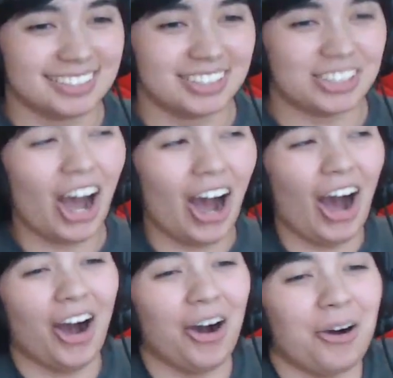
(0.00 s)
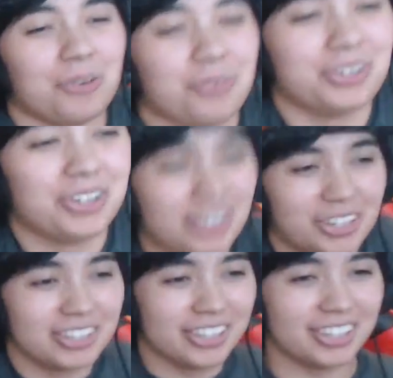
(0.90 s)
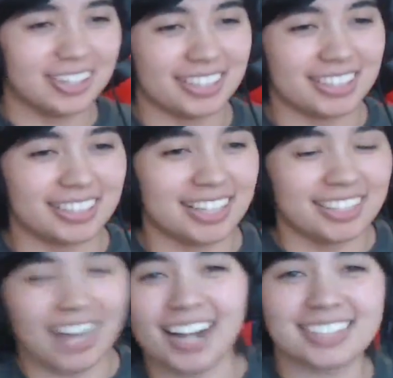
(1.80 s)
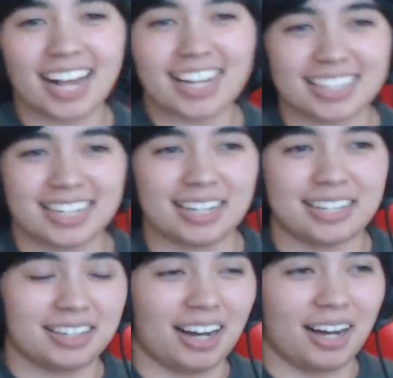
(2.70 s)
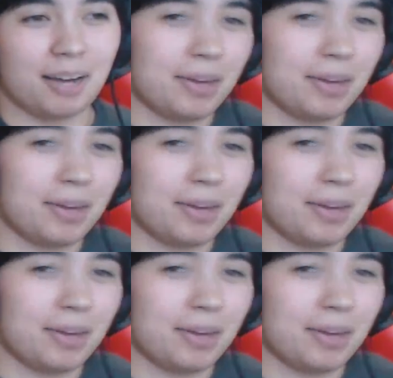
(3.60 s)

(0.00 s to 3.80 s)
Yo! Not exactly um,